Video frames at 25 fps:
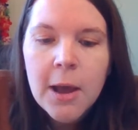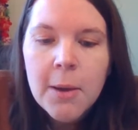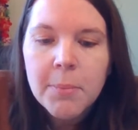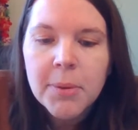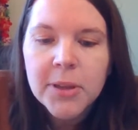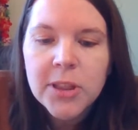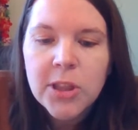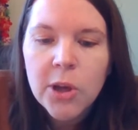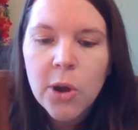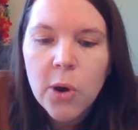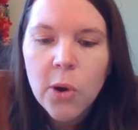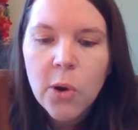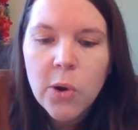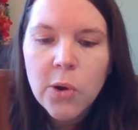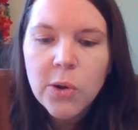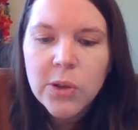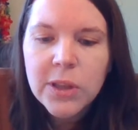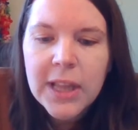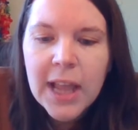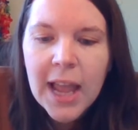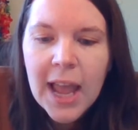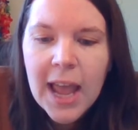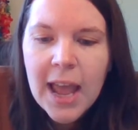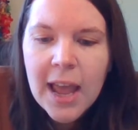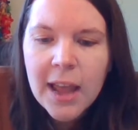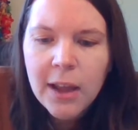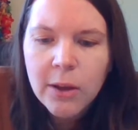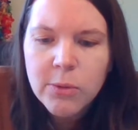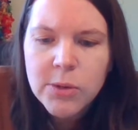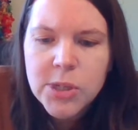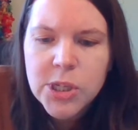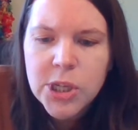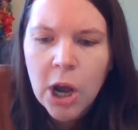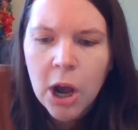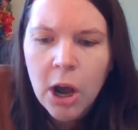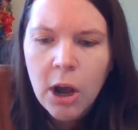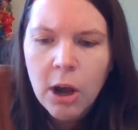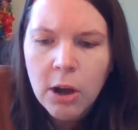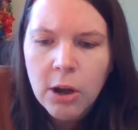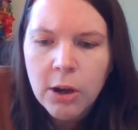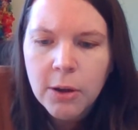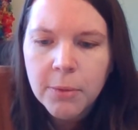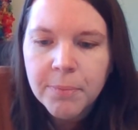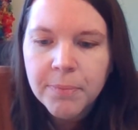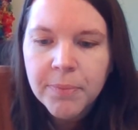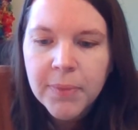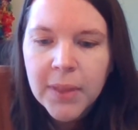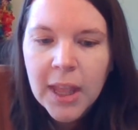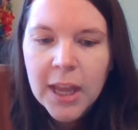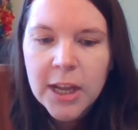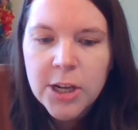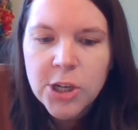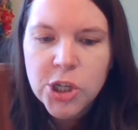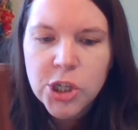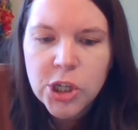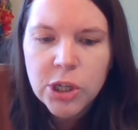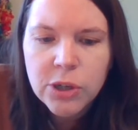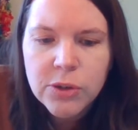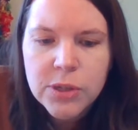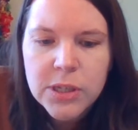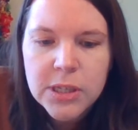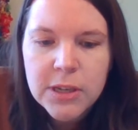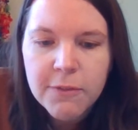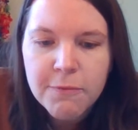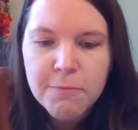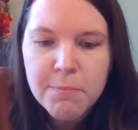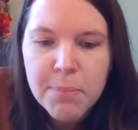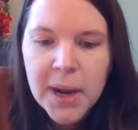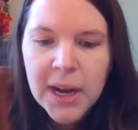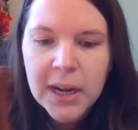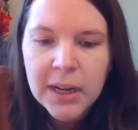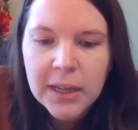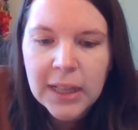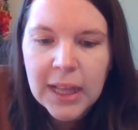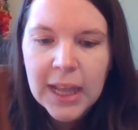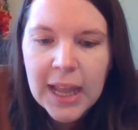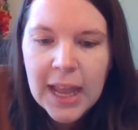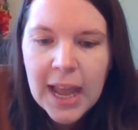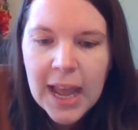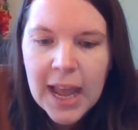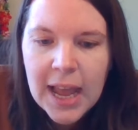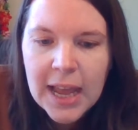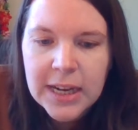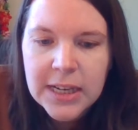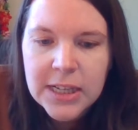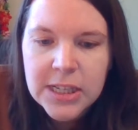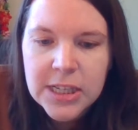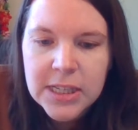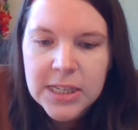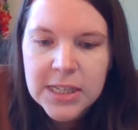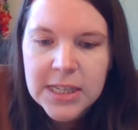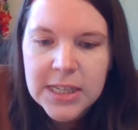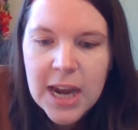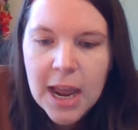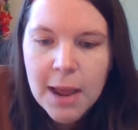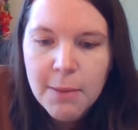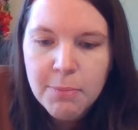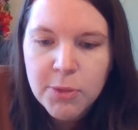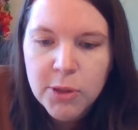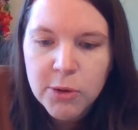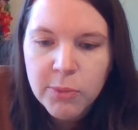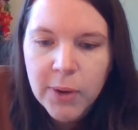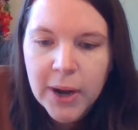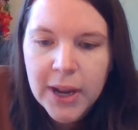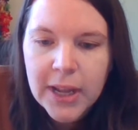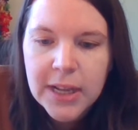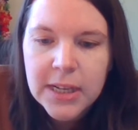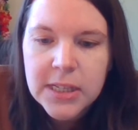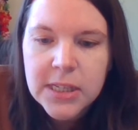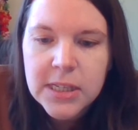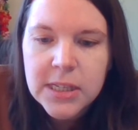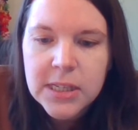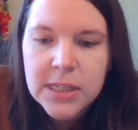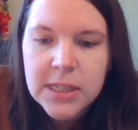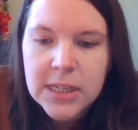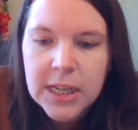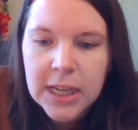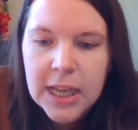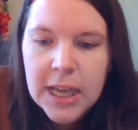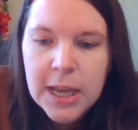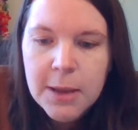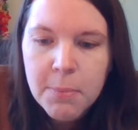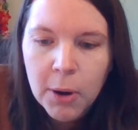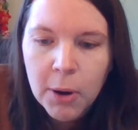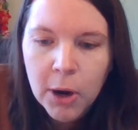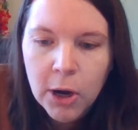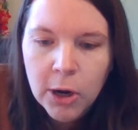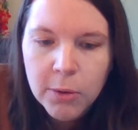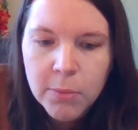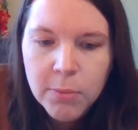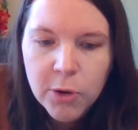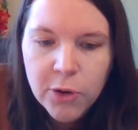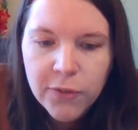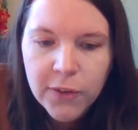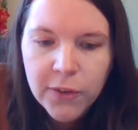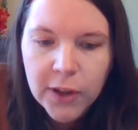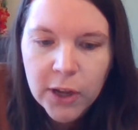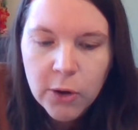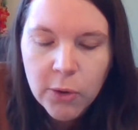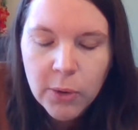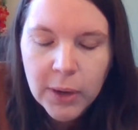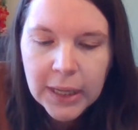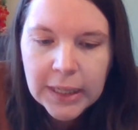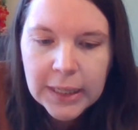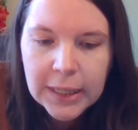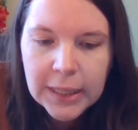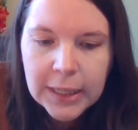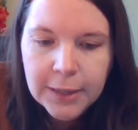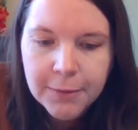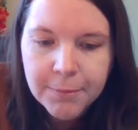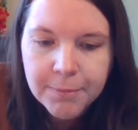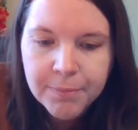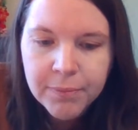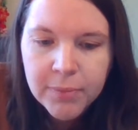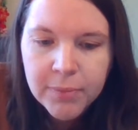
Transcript: but the old nag was calm, and Joseph barely had to snap the reins to keep her moving quickly.